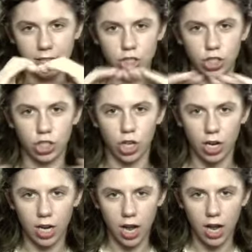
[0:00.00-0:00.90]

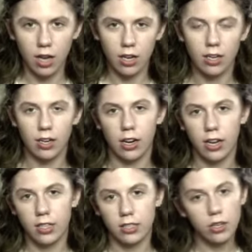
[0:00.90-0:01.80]
Charla" on
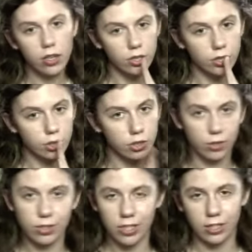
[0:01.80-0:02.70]
it. Shh,
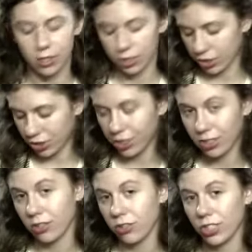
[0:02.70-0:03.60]
don't tell her because she
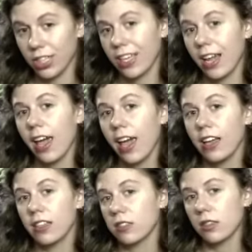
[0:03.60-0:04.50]
doesn't know she's getting a
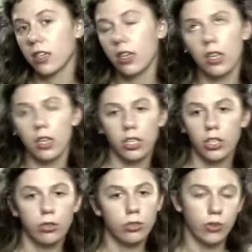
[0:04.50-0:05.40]
cake. It's a
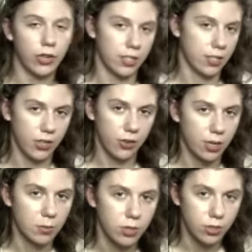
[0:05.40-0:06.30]
huge, crazy secret.
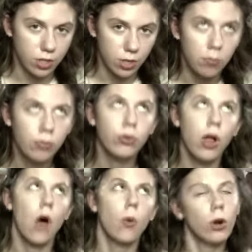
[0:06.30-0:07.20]
I'm sure it's gonna
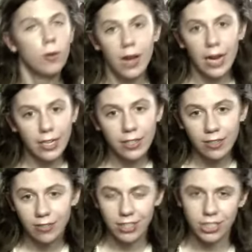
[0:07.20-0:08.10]
blow her mind.
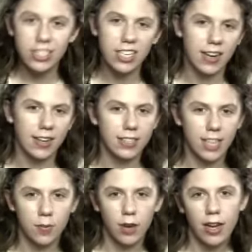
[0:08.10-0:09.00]
Right, she's in an
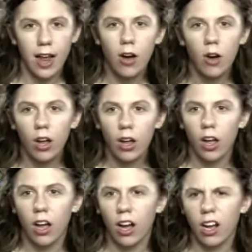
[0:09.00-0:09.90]
exam right now.
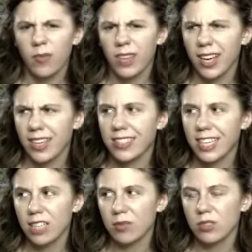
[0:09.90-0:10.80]
Um, yeah,
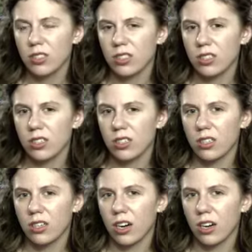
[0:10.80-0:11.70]
exams
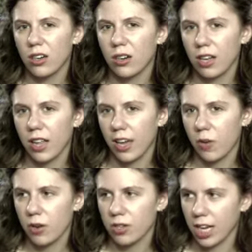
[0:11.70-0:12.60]
are like at
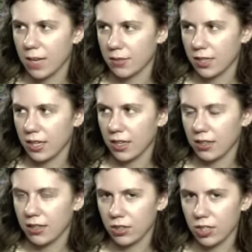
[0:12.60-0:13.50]
weird times. Like
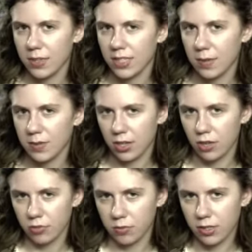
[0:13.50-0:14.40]
there's some exams that go
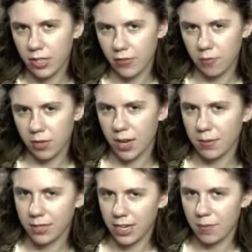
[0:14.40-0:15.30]
from 7 p.m.
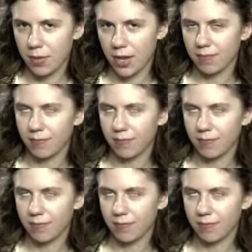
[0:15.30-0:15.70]
to 10 p.m.